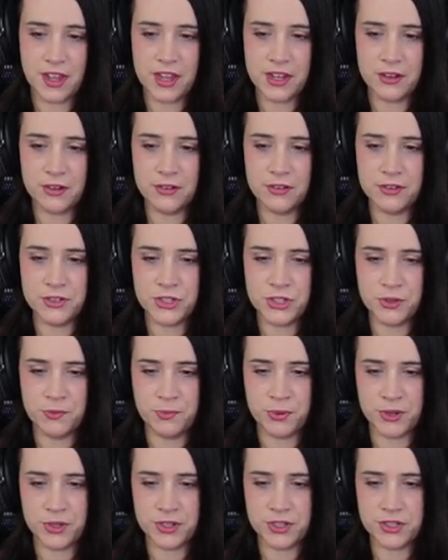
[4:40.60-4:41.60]
I urge you
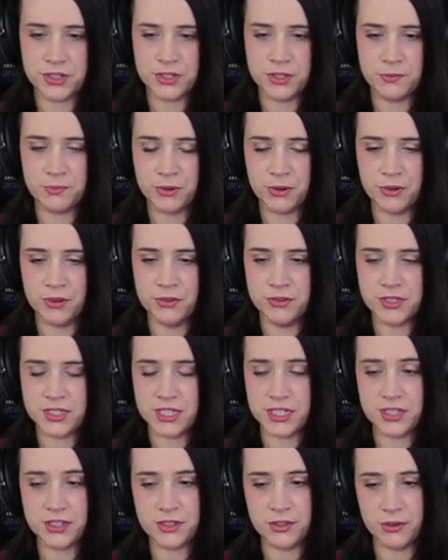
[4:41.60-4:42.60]
per to peruse
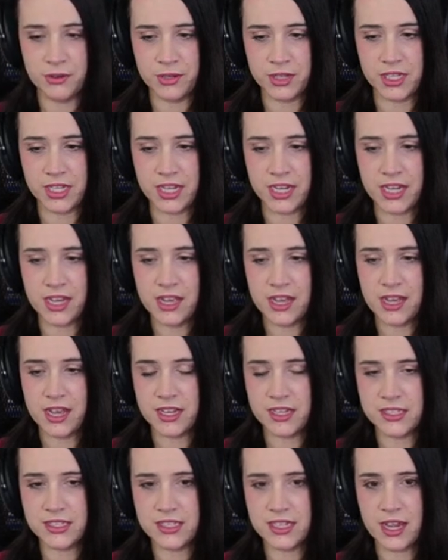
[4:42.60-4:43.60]
it thoroughly.
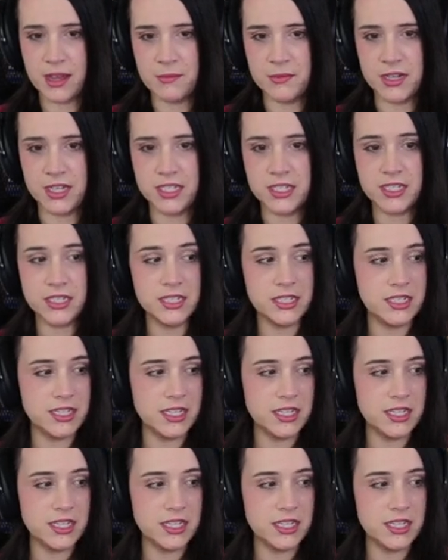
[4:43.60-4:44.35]
Examine it in